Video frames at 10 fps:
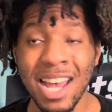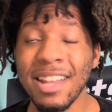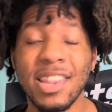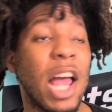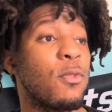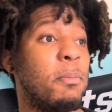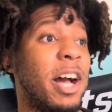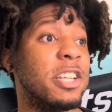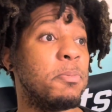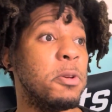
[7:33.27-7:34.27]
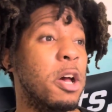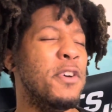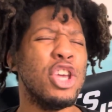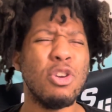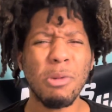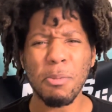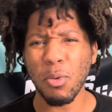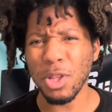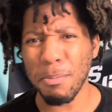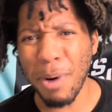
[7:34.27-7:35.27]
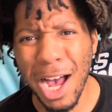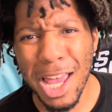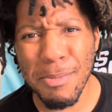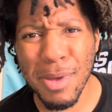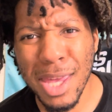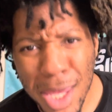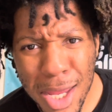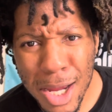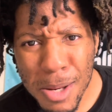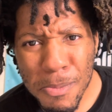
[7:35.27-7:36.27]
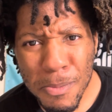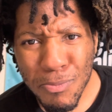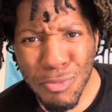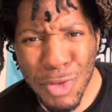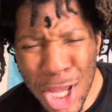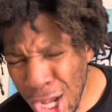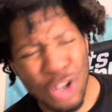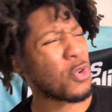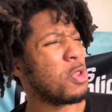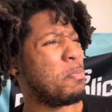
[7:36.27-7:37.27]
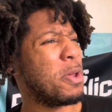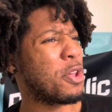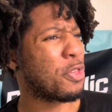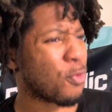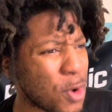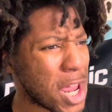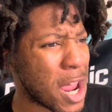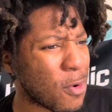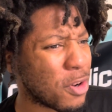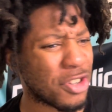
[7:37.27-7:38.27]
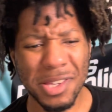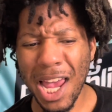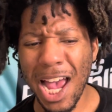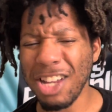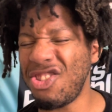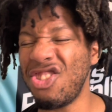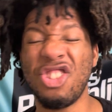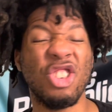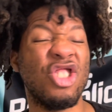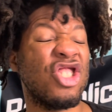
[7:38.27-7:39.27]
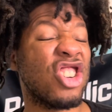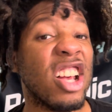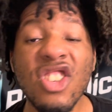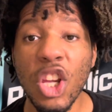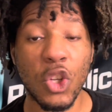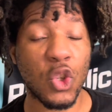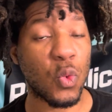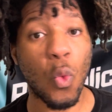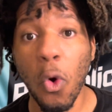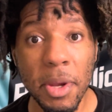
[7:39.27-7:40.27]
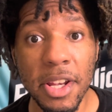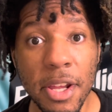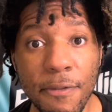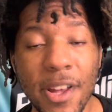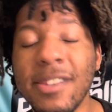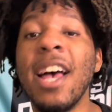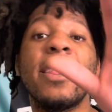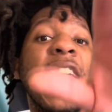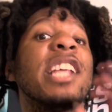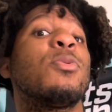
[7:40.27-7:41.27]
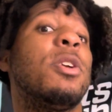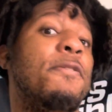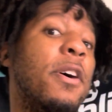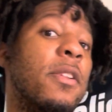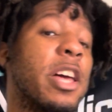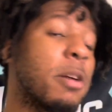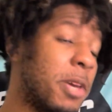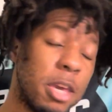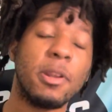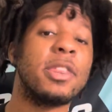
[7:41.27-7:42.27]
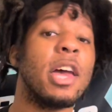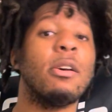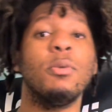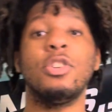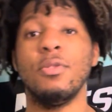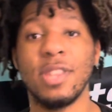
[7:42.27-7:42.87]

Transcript: That reminds me of, you remember when the Miami Heat during the Big Three era just had disgusting swarming defense? That's what it felt like. I'm gonna keep it at that with you.